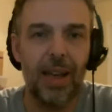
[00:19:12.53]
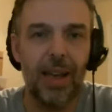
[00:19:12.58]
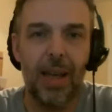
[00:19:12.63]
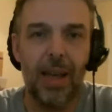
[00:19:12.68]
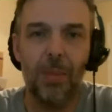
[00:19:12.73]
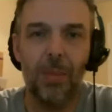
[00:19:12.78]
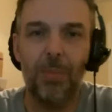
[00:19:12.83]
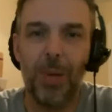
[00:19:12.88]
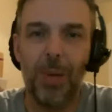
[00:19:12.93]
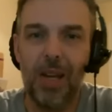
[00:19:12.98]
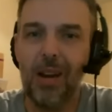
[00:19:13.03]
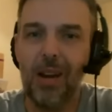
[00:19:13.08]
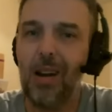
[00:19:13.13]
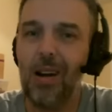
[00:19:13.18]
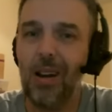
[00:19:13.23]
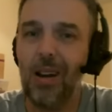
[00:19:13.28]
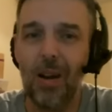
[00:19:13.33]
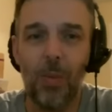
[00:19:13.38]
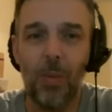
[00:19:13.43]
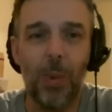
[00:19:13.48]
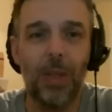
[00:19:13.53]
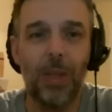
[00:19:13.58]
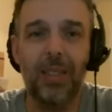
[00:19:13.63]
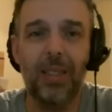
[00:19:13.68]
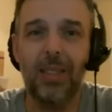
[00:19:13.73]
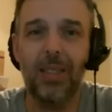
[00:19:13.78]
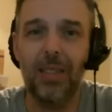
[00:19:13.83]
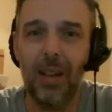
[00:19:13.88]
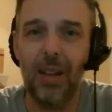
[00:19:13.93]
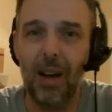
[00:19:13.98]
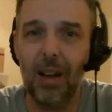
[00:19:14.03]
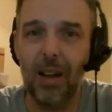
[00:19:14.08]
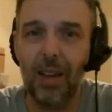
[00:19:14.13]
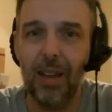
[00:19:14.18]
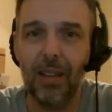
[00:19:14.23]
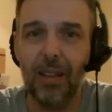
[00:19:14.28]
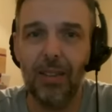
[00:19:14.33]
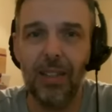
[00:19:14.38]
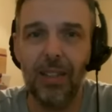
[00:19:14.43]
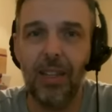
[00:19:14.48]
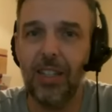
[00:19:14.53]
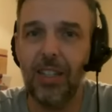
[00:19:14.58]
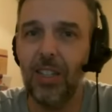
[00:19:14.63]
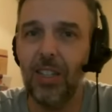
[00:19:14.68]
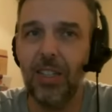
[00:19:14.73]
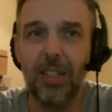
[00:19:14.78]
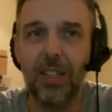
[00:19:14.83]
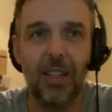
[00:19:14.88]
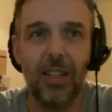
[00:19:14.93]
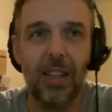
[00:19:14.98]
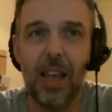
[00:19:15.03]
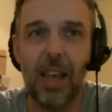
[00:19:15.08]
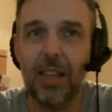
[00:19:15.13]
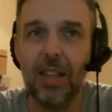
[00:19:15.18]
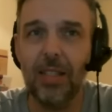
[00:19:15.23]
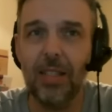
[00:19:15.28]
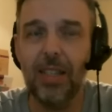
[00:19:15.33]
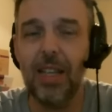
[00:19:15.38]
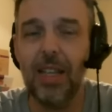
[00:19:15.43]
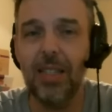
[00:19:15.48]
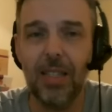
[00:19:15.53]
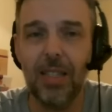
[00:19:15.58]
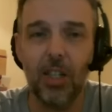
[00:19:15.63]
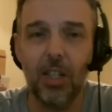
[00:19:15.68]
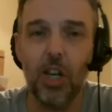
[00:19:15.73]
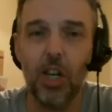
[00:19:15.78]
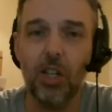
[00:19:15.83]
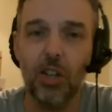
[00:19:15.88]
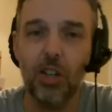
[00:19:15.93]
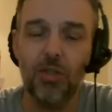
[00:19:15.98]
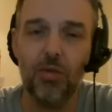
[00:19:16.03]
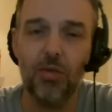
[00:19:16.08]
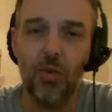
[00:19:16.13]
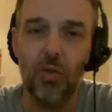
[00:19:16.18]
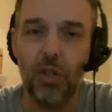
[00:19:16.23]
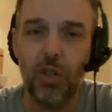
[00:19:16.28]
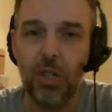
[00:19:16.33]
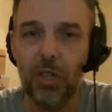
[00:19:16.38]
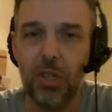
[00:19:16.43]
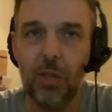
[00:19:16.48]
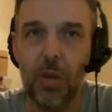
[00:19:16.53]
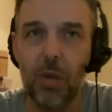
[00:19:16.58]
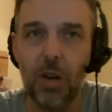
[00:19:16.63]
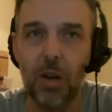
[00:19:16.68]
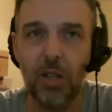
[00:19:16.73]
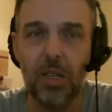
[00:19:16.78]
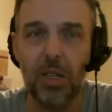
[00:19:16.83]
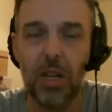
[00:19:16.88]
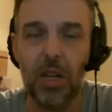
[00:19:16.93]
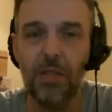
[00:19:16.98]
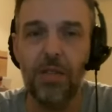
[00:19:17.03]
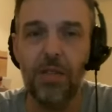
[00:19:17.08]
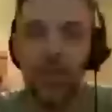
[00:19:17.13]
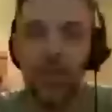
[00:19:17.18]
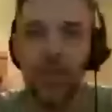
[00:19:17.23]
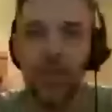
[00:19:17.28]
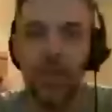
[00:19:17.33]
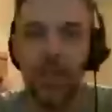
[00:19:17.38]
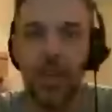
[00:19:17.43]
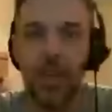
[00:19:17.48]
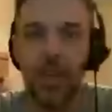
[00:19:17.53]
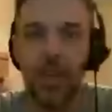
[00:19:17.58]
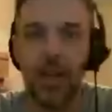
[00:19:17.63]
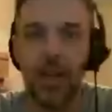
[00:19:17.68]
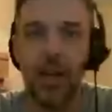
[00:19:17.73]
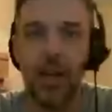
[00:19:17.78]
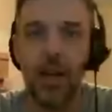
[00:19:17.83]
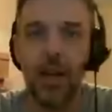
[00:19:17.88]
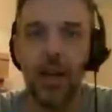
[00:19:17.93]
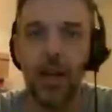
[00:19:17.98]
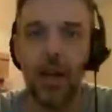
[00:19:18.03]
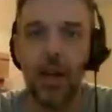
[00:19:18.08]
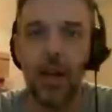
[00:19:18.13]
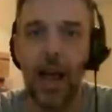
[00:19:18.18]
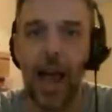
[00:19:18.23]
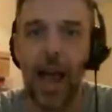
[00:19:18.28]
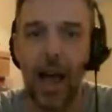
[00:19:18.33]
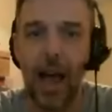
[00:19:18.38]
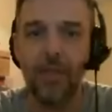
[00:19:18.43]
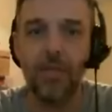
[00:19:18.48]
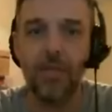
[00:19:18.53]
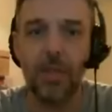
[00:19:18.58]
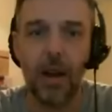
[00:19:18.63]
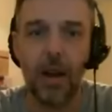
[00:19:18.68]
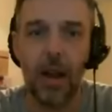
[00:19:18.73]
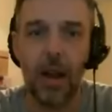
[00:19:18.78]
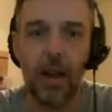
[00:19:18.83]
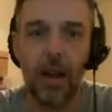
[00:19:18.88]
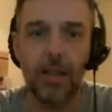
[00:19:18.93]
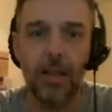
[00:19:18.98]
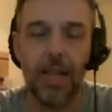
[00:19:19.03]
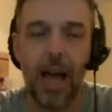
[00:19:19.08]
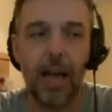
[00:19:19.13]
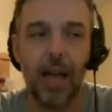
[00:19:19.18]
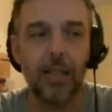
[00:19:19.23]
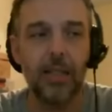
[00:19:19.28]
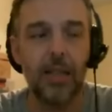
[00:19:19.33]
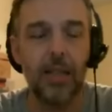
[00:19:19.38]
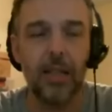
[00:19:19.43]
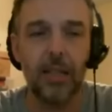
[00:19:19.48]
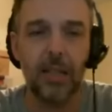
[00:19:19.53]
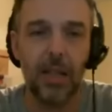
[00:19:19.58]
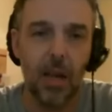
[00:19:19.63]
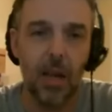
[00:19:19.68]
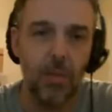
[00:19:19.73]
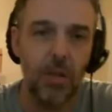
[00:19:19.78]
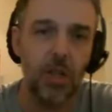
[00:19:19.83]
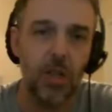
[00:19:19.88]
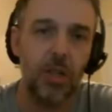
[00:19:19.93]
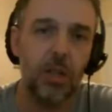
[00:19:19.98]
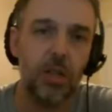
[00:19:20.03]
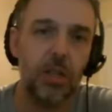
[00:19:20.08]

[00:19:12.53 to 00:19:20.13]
P R companies suck. They just it, it, it's atrocious the amount of stuff that they uh, have in their hands, assets and images and